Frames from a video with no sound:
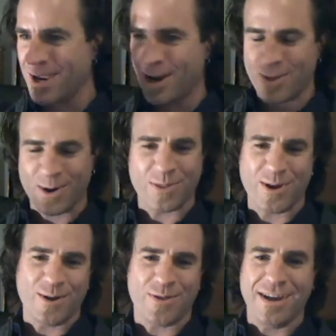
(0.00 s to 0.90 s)
know,
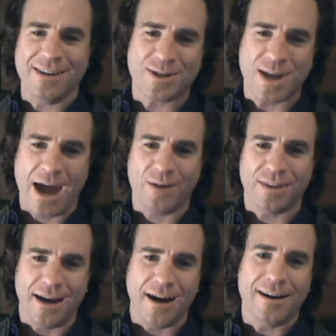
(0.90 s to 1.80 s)
there are things out
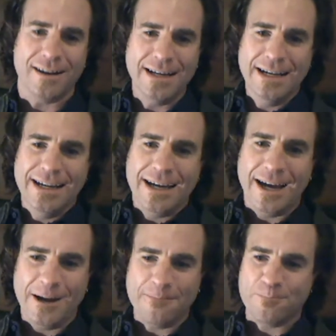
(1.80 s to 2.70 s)
there,
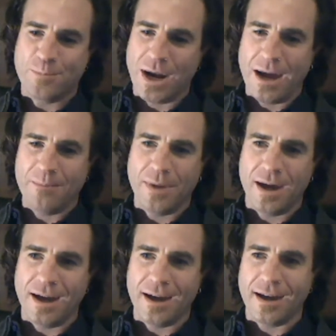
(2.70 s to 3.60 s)
but
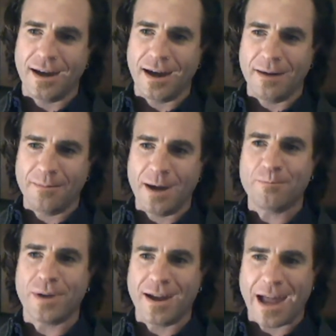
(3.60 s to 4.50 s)

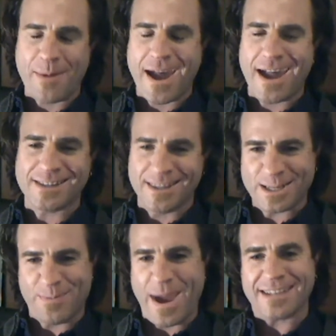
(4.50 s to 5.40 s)
I got my eggs in
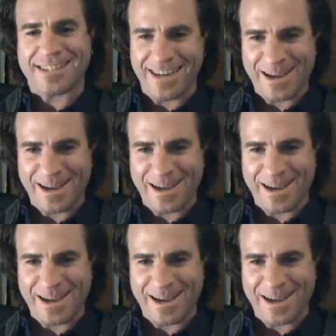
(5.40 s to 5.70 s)
this basket.